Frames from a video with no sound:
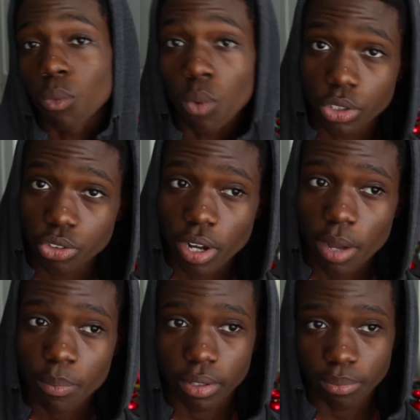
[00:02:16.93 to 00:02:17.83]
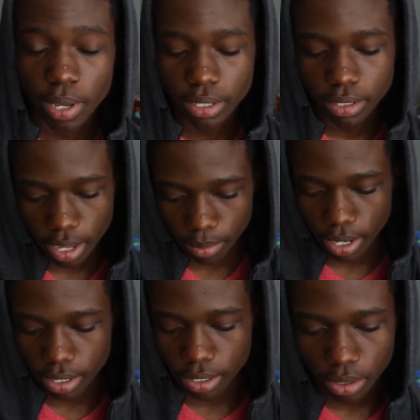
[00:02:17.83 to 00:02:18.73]
One Drop and Base Camp
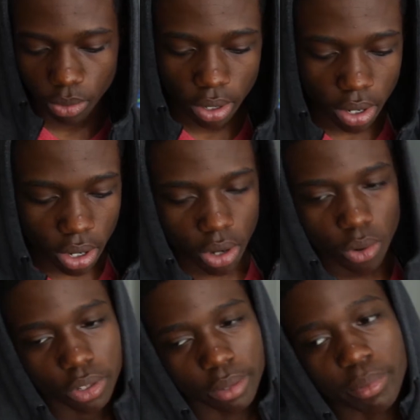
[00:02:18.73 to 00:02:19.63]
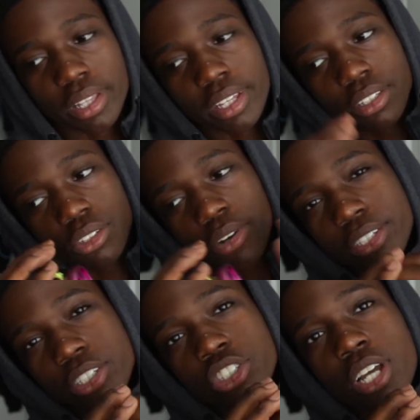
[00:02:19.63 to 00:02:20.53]
kind of did, where they made these
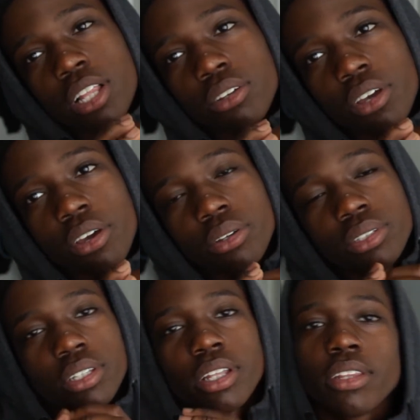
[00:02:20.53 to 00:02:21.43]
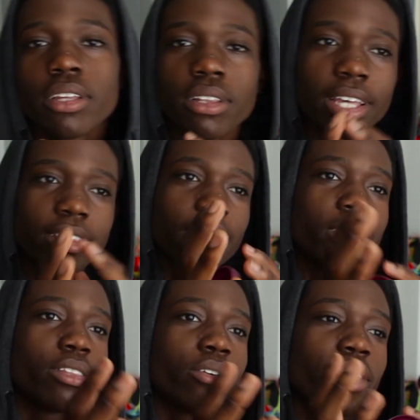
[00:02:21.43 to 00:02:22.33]
crazy shallow yo-yos, and then
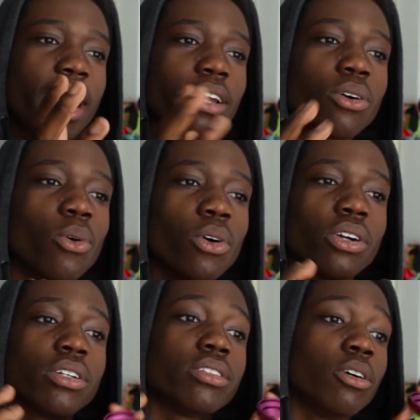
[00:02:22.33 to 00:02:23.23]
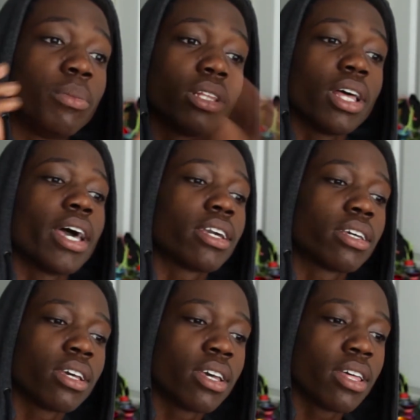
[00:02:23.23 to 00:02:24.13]
either that, or they'll be
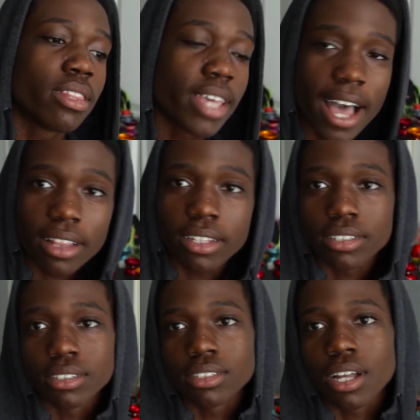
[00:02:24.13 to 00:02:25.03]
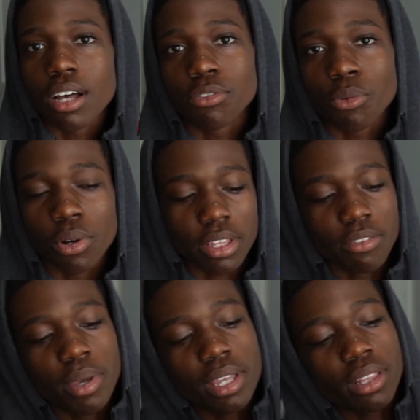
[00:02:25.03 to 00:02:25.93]
the Atlas and stuff, where they've
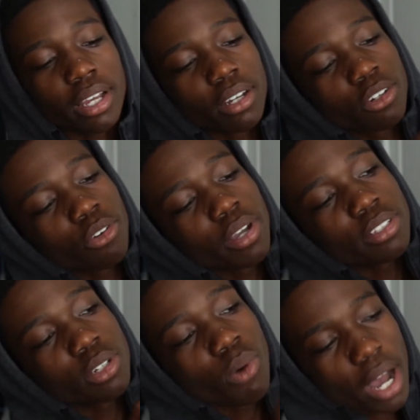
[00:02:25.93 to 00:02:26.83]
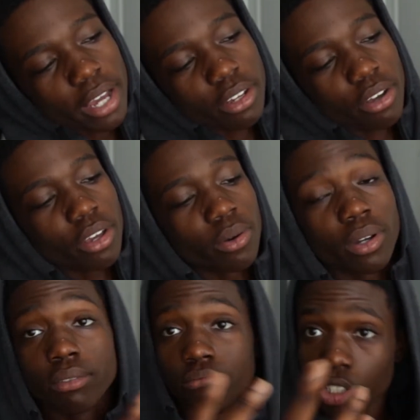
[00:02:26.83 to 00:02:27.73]
made a crazy wide yo-yo,
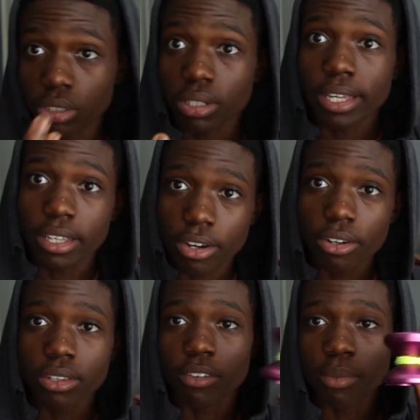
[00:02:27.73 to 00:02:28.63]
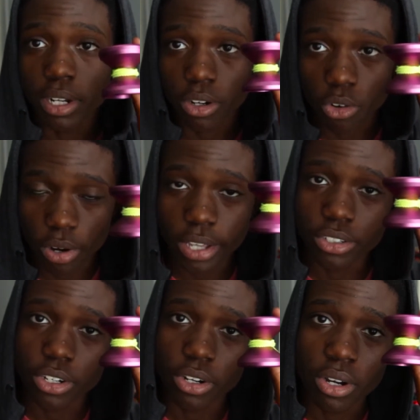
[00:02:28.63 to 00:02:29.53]
and just like here, they've made a
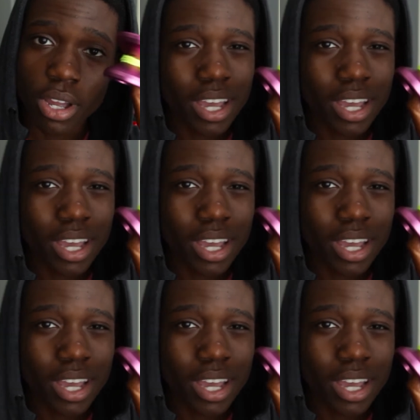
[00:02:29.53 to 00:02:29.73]
crazier,